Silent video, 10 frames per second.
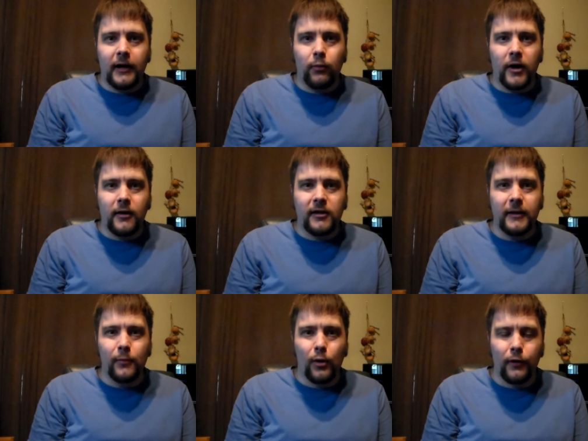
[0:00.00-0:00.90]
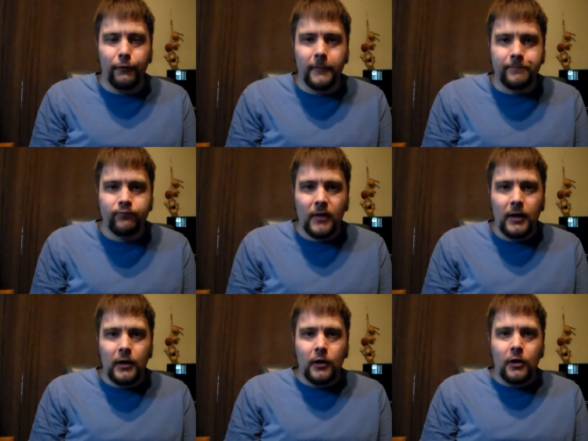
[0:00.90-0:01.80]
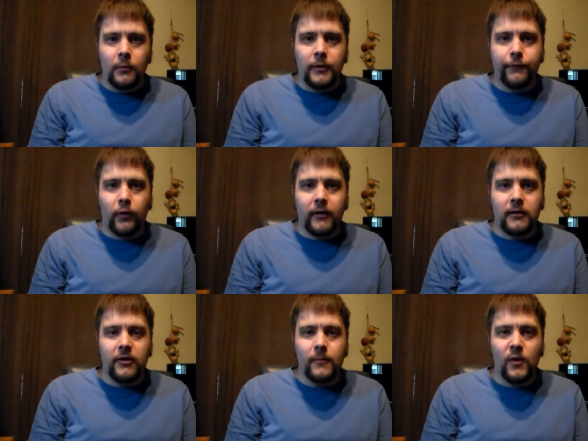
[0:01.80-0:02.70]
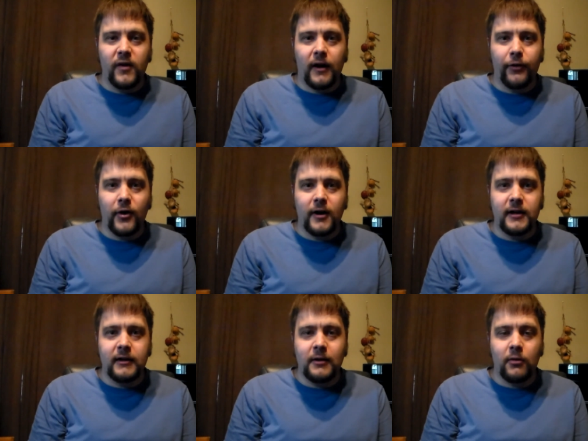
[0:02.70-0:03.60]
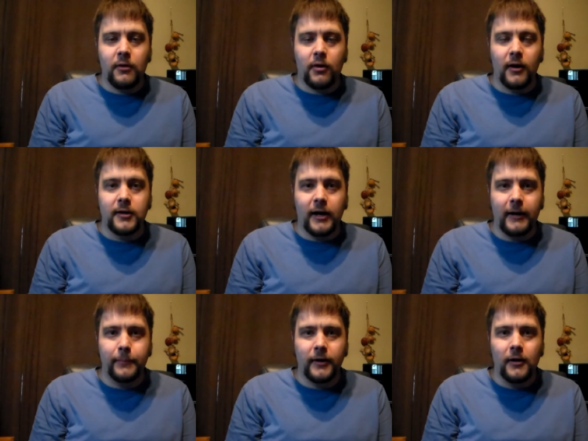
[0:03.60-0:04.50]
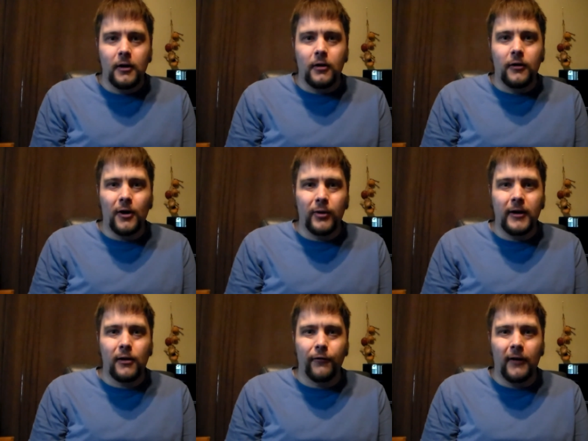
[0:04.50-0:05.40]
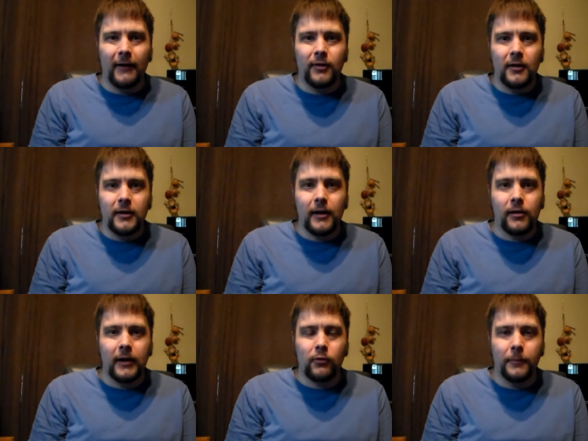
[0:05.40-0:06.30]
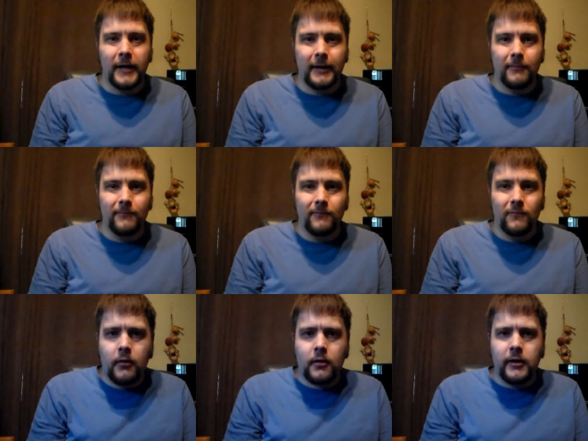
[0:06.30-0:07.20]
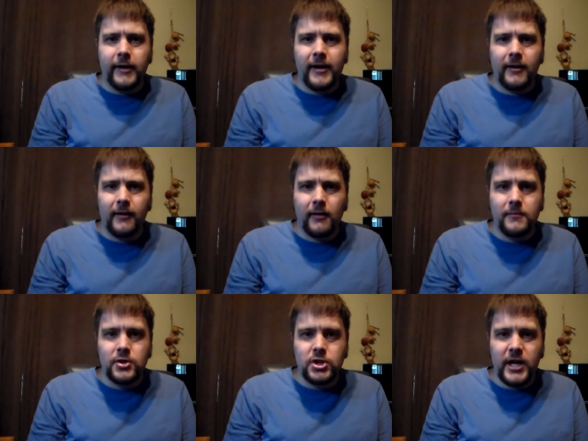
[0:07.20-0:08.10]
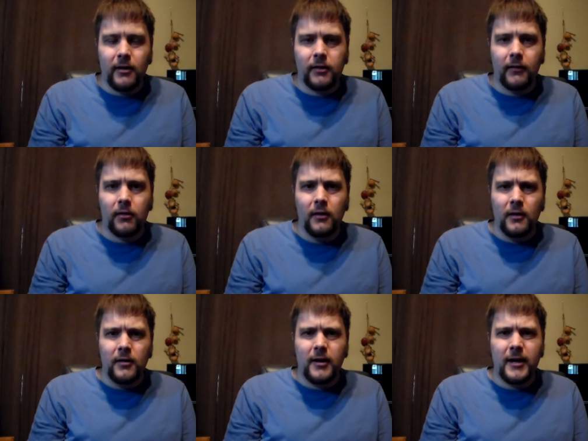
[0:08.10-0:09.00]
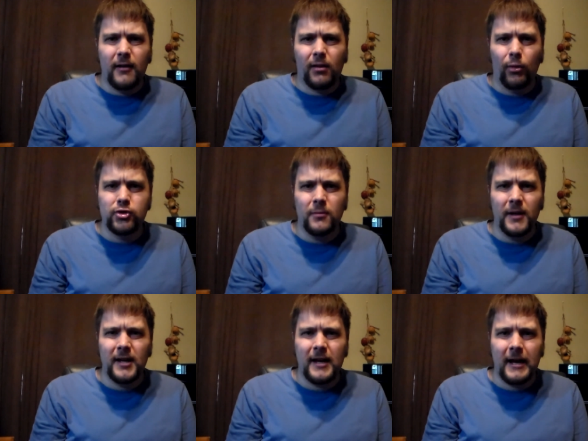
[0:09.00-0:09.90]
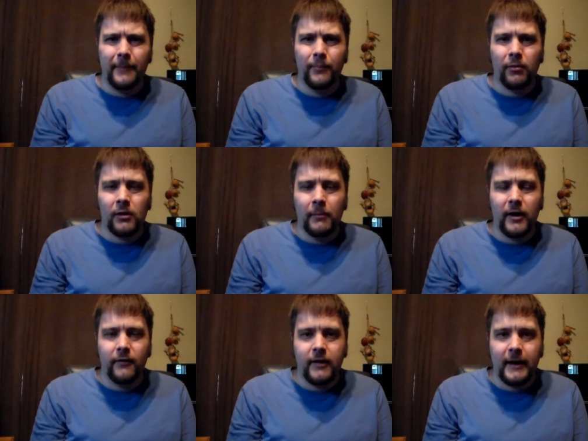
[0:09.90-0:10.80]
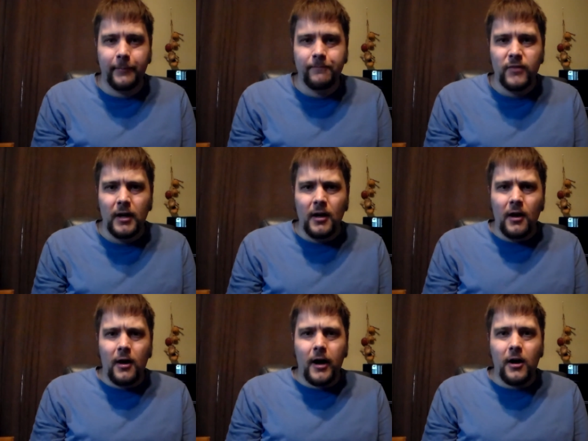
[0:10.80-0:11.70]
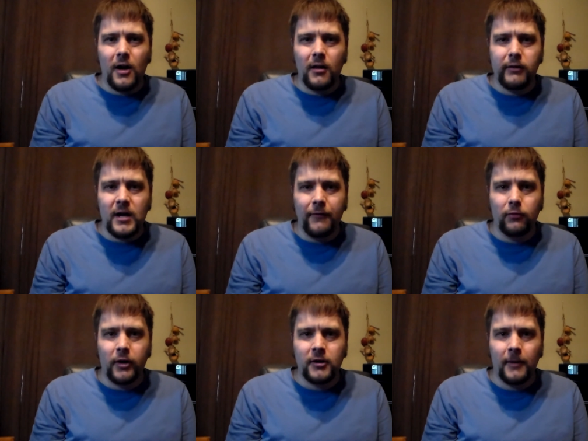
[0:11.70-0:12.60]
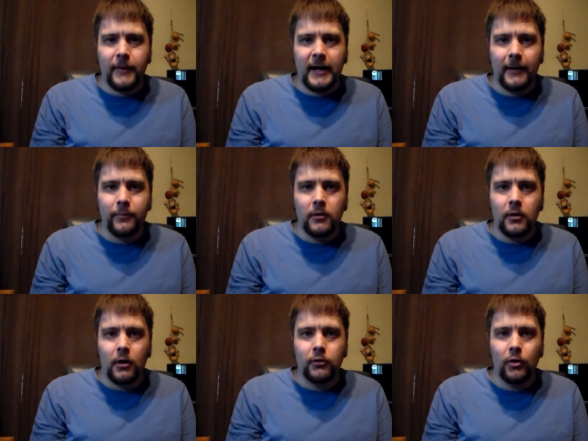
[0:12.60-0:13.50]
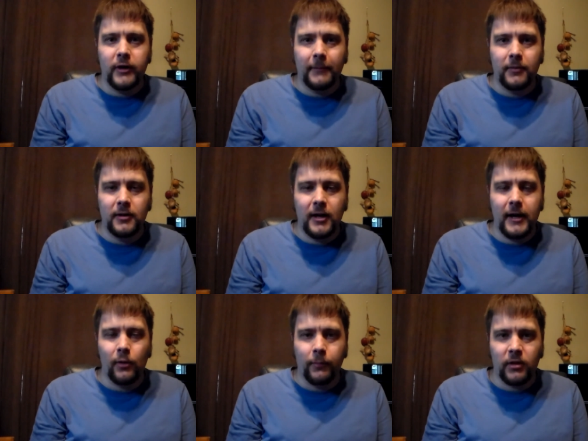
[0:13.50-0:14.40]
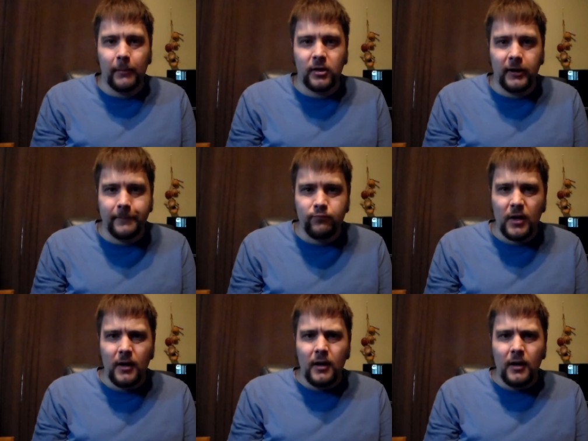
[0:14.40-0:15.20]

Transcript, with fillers: I want to see more of him. Before I seen the movie, I thought he, was, was going to die, but no, he survived. He's sequel bait. Skynet is Genisys, a social media app, some kind of app. I honestly never looked up app. I'll do that today or sometime.